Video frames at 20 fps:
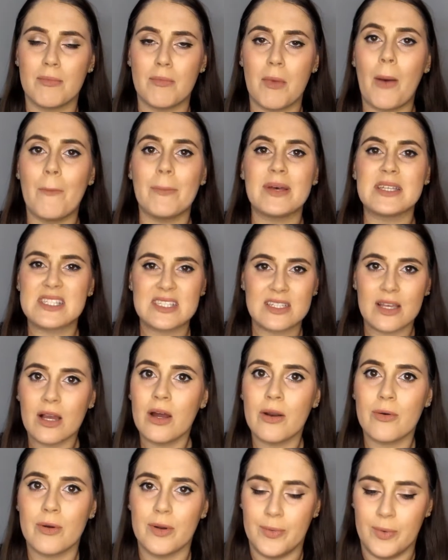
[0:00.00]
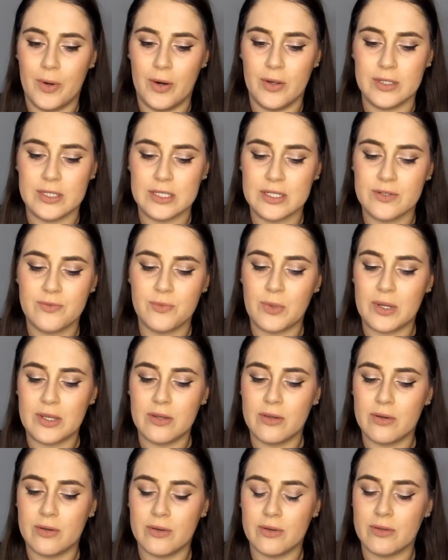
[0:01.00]
a mascara wand when
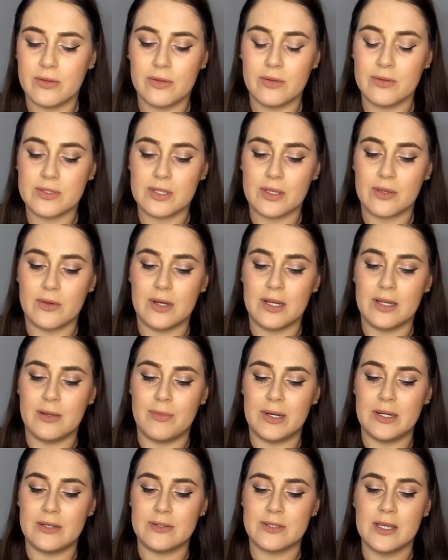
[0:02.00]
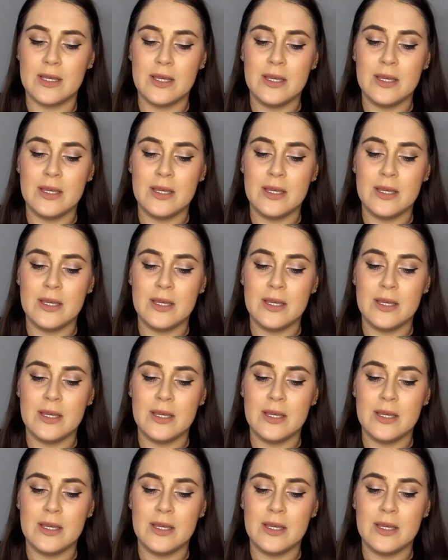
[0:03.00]
you're using your eyebrows.